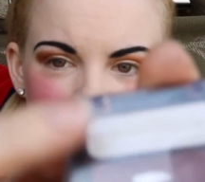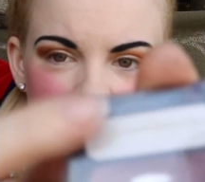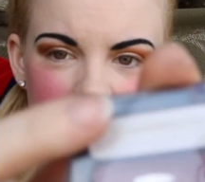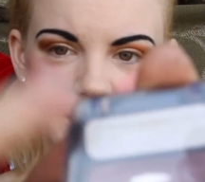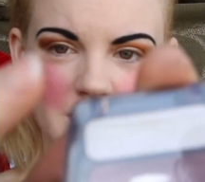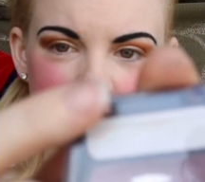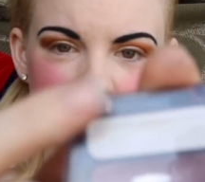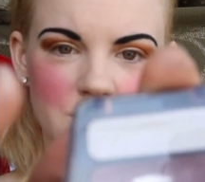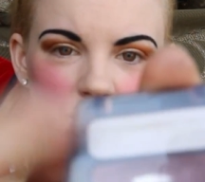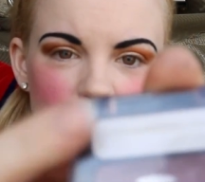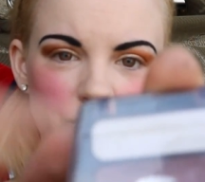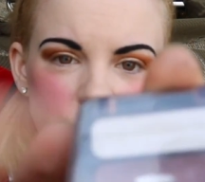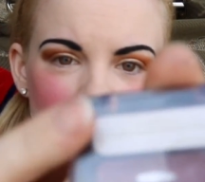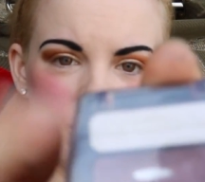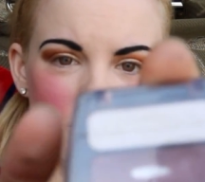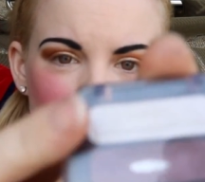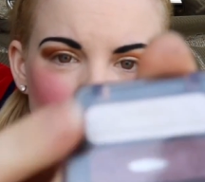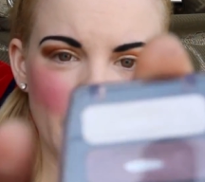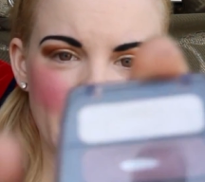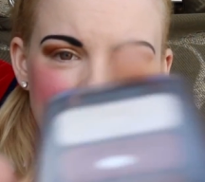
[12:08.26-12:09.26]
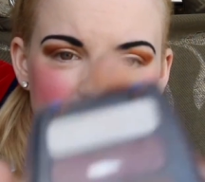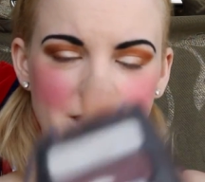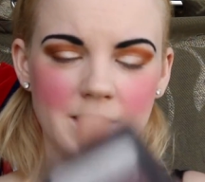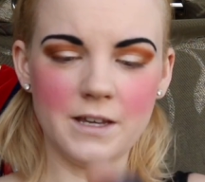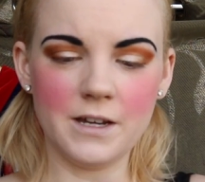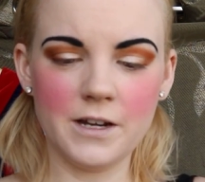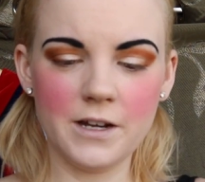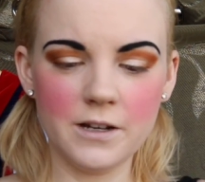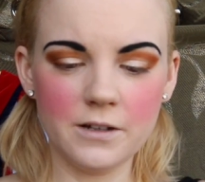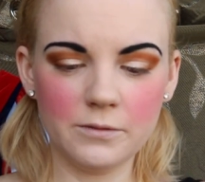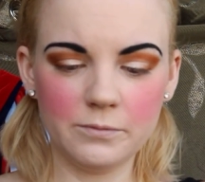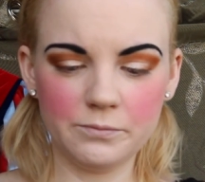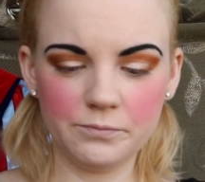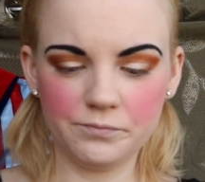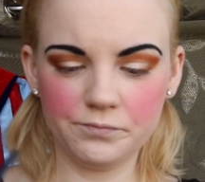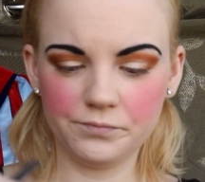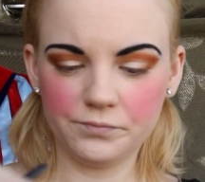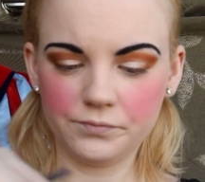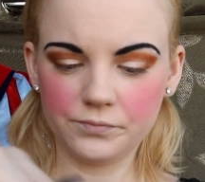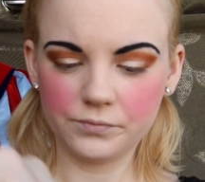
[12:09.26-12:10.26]
can see, it has a strong white there.
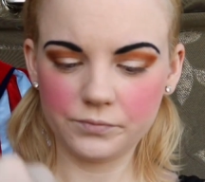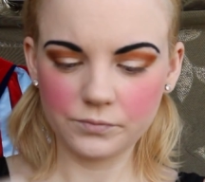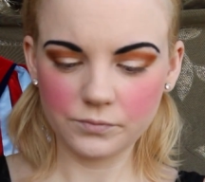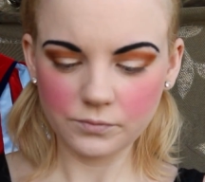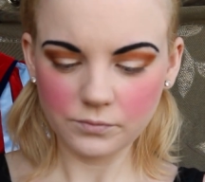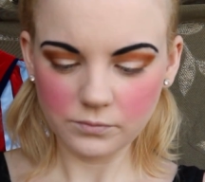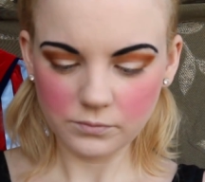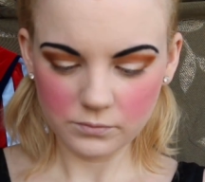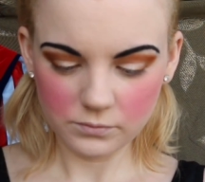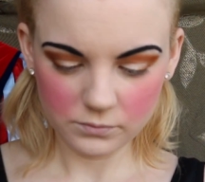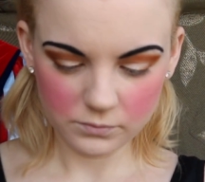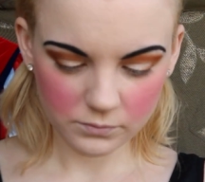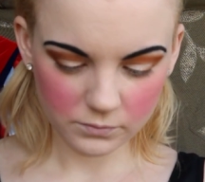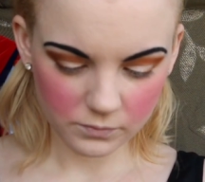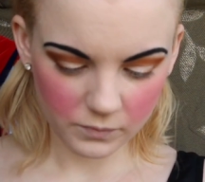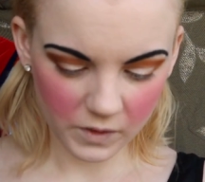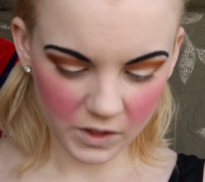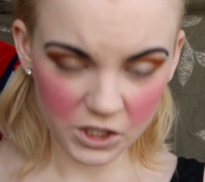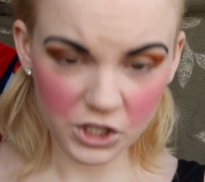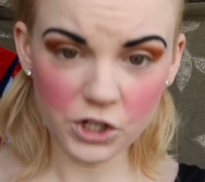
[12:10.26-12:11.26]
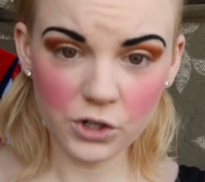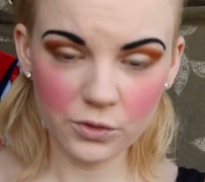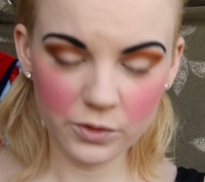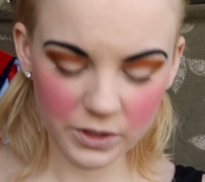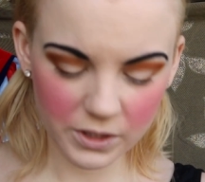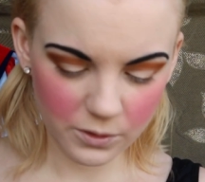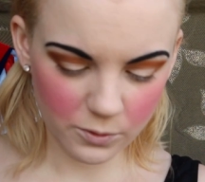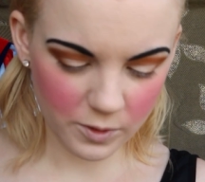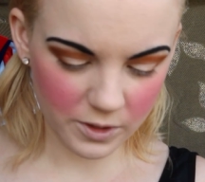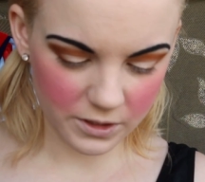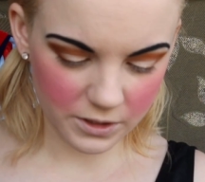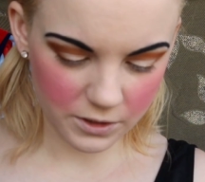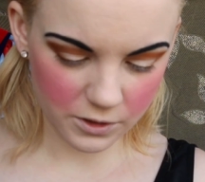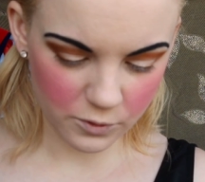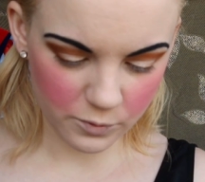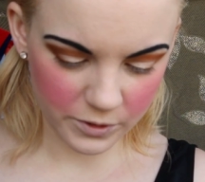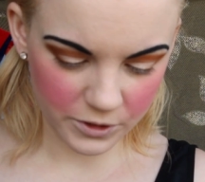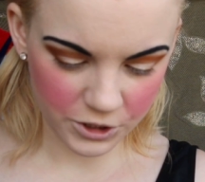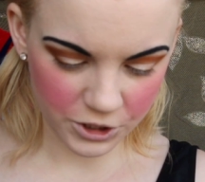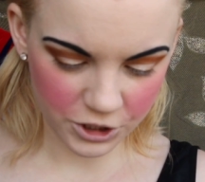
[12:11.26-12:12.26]
You don't really want
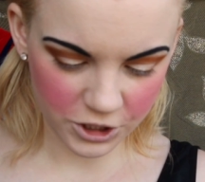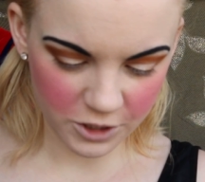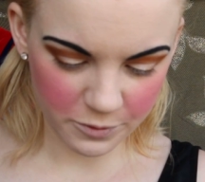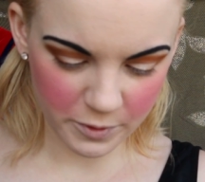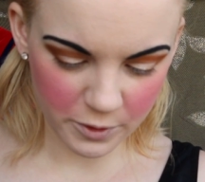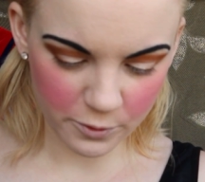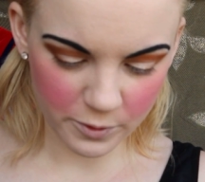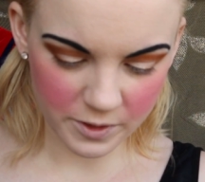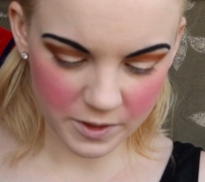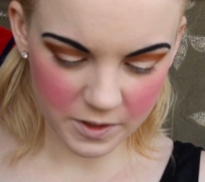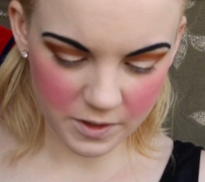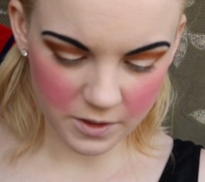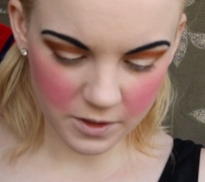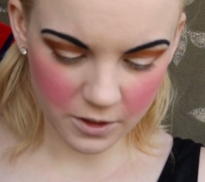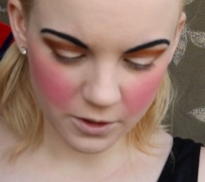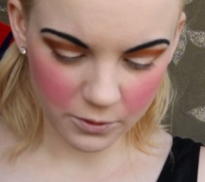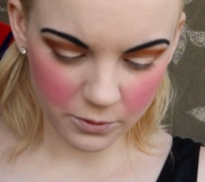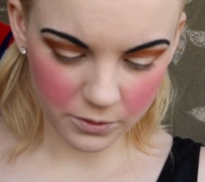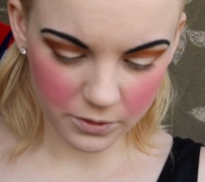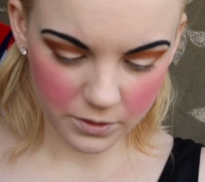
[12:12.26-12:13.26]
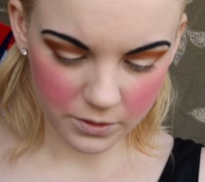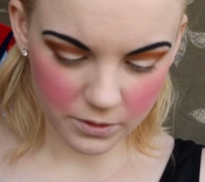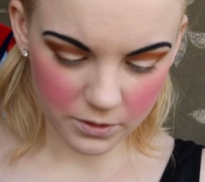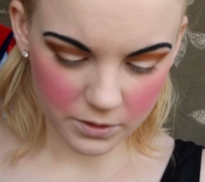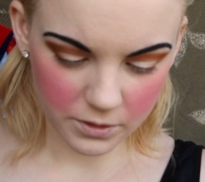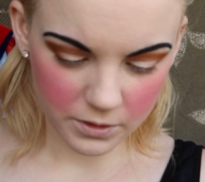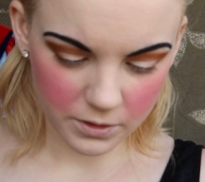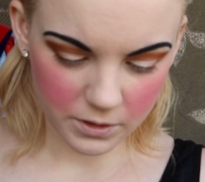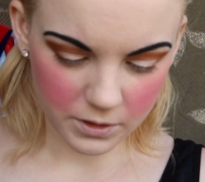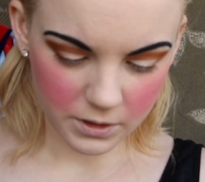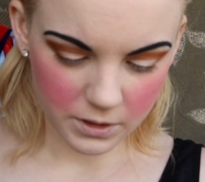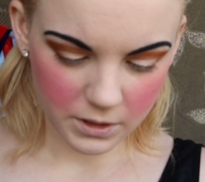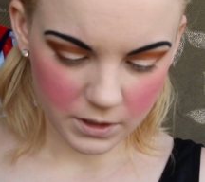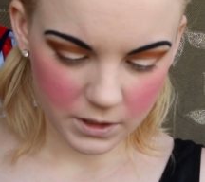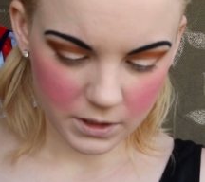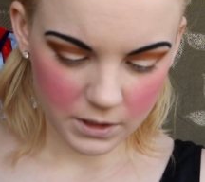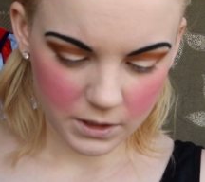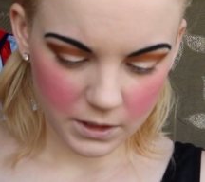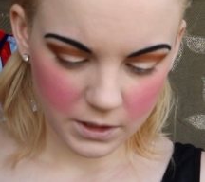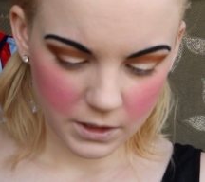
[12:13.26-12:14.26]
too much shimmer with snow.
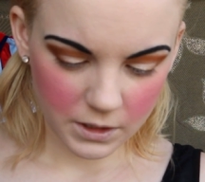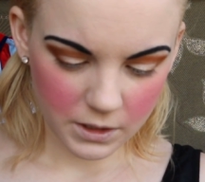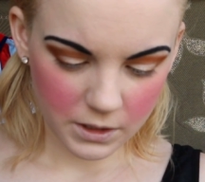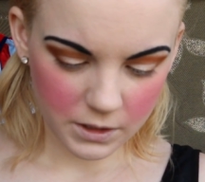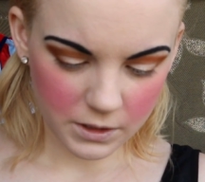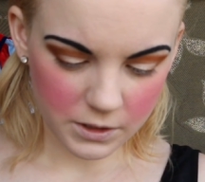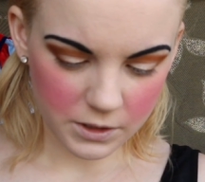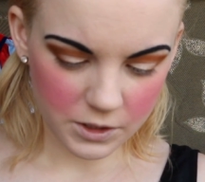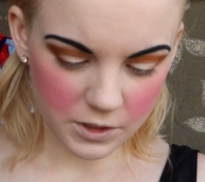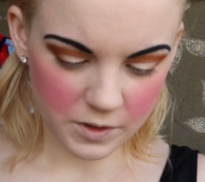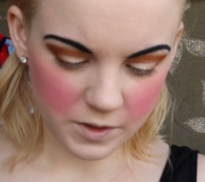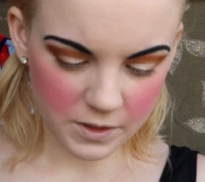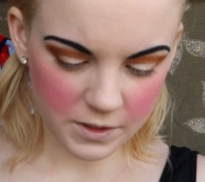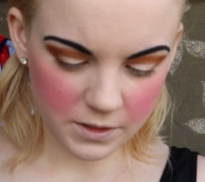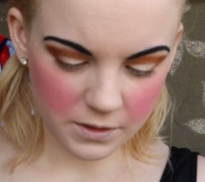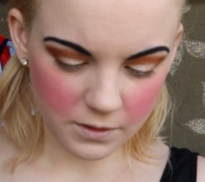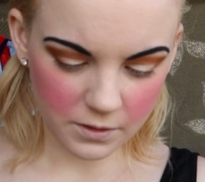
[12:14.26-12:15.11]
And just